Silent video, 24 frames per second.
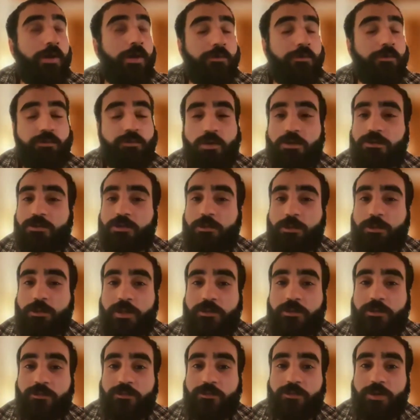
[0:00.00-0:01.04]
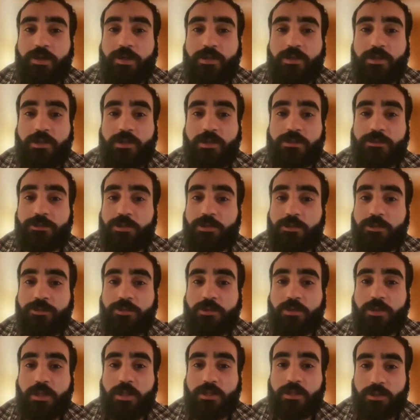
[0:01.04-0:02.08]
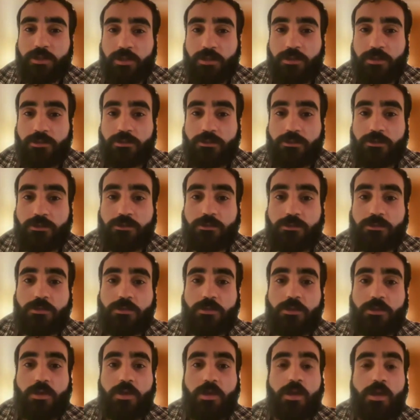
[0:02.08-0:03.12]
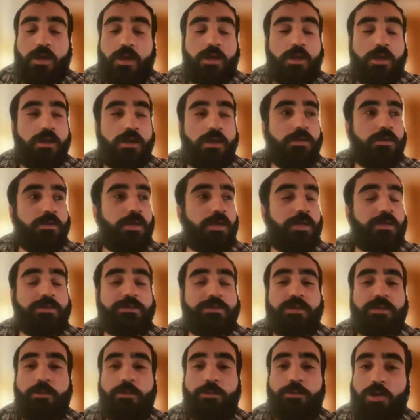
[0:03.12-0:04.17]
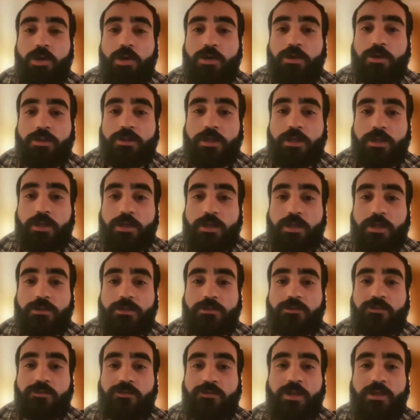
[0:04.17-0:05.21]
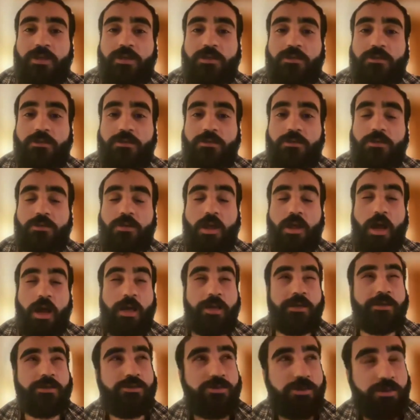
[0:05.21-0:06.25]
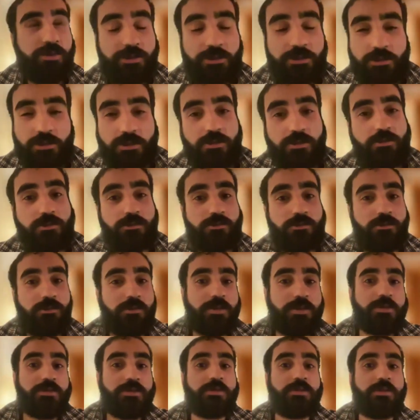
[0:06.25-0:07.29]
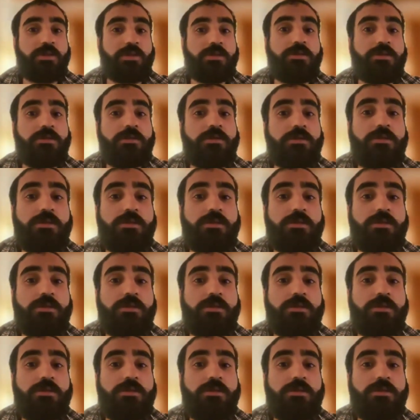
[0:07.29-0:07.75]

I've also met very less people like that. And at some point I got very uninterested, you can say,